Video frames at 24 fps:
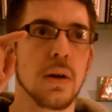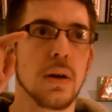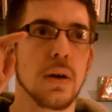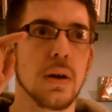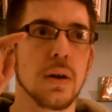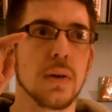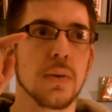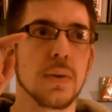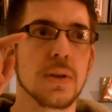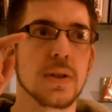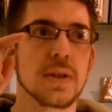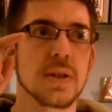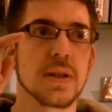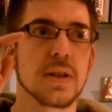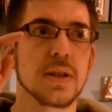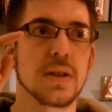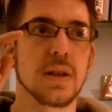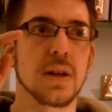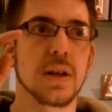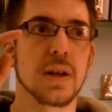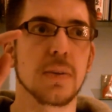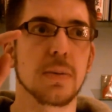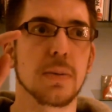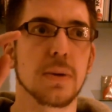Uh, where's this
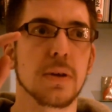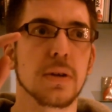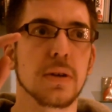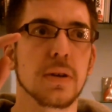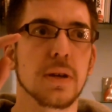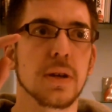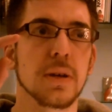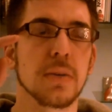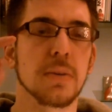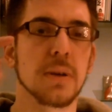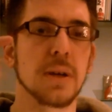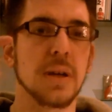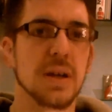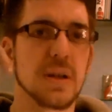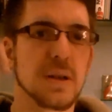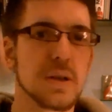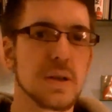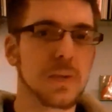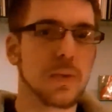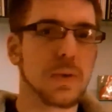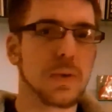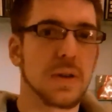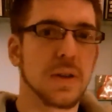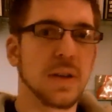like button going to be?
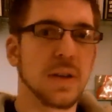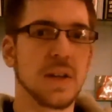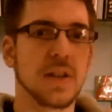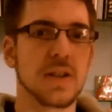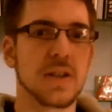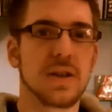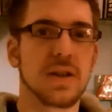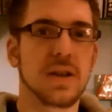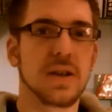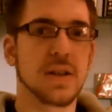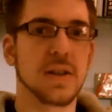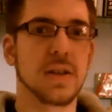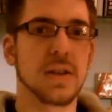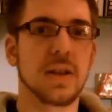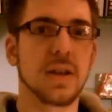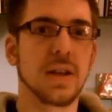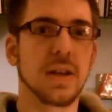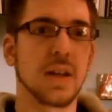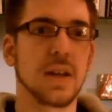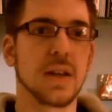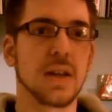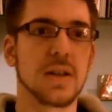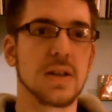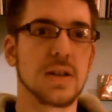It's one of these sides. I
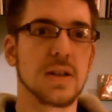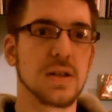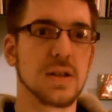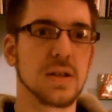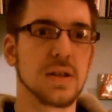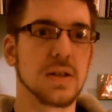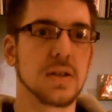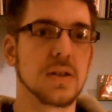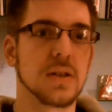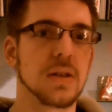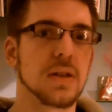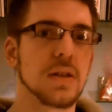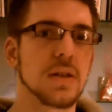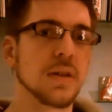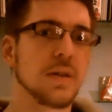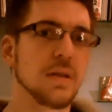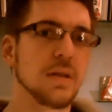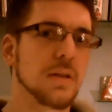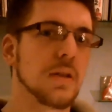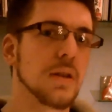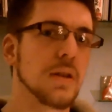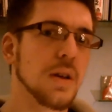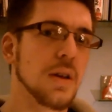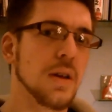think it's.
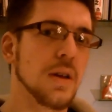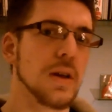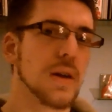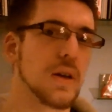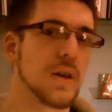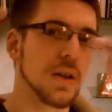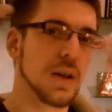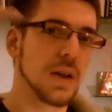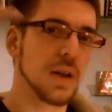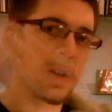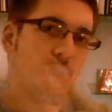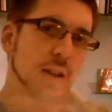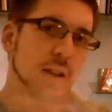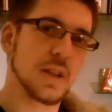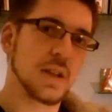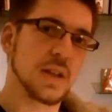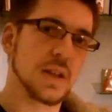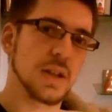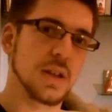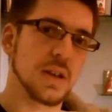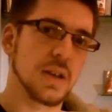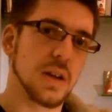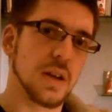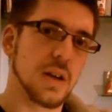I think it's this
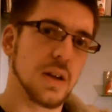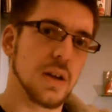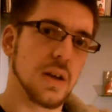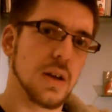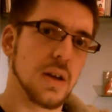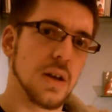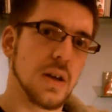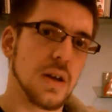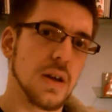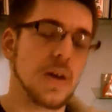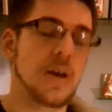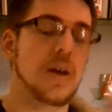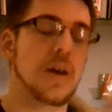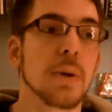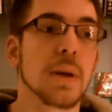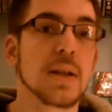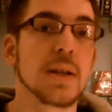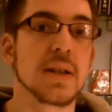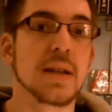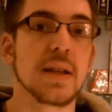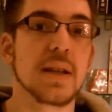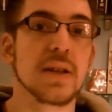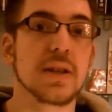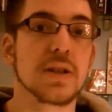side.
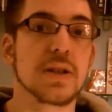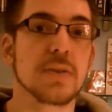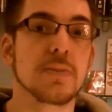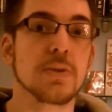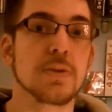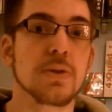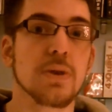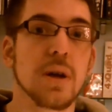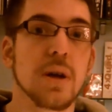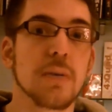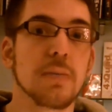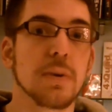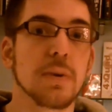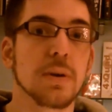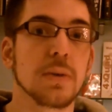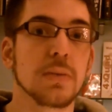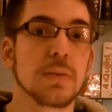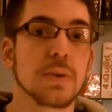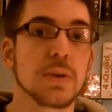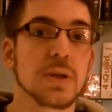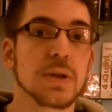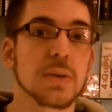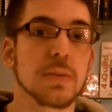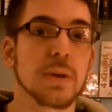Please hit the subscribe
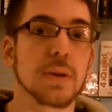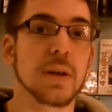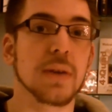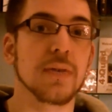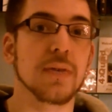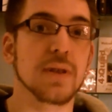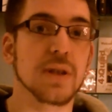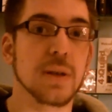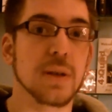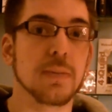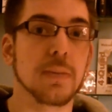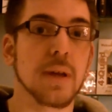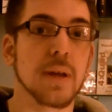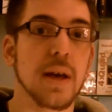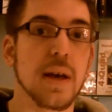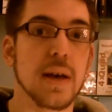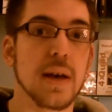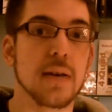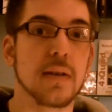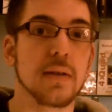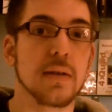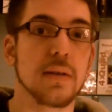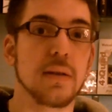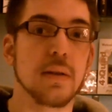button, which I believe is up
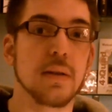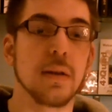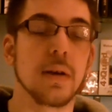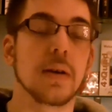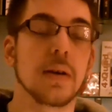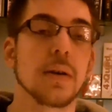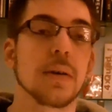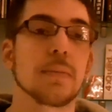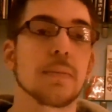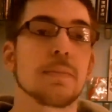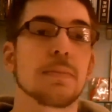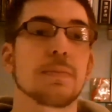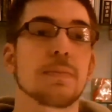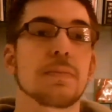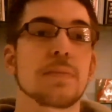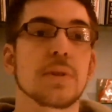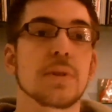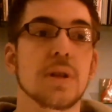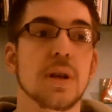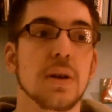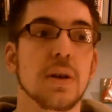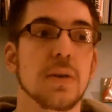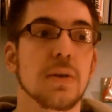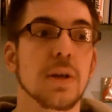there. Um,
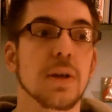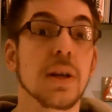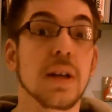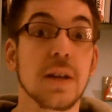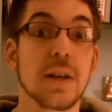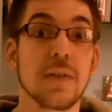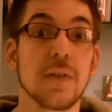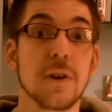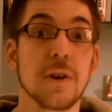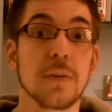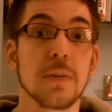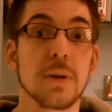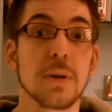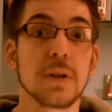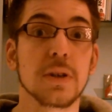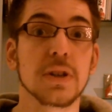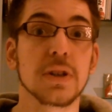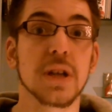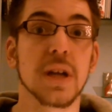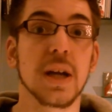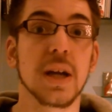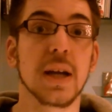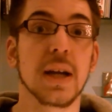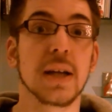so thank you very
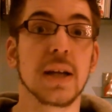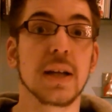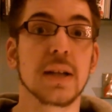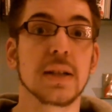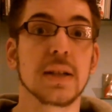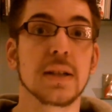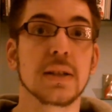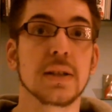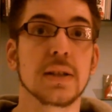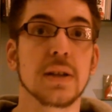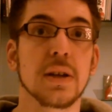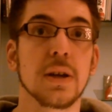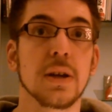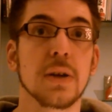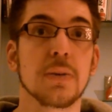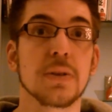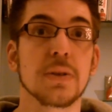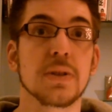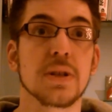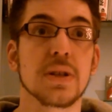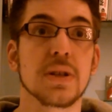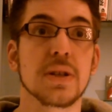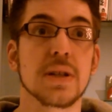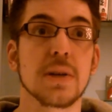much, and I hope
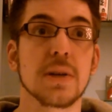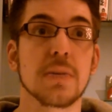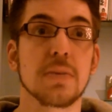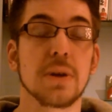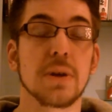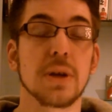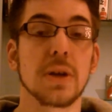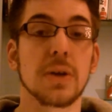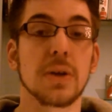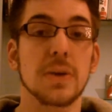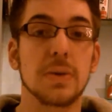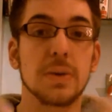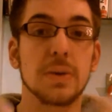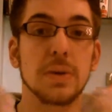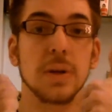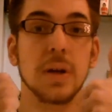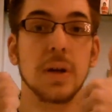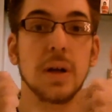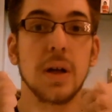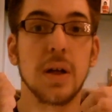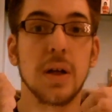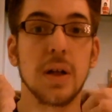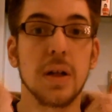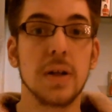this turns out pretty cool.
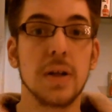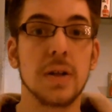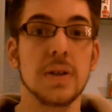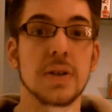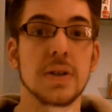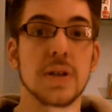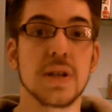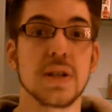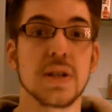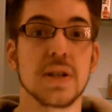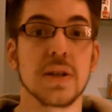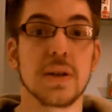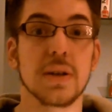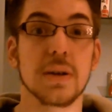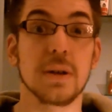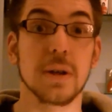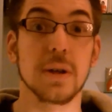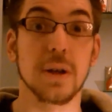Cheers.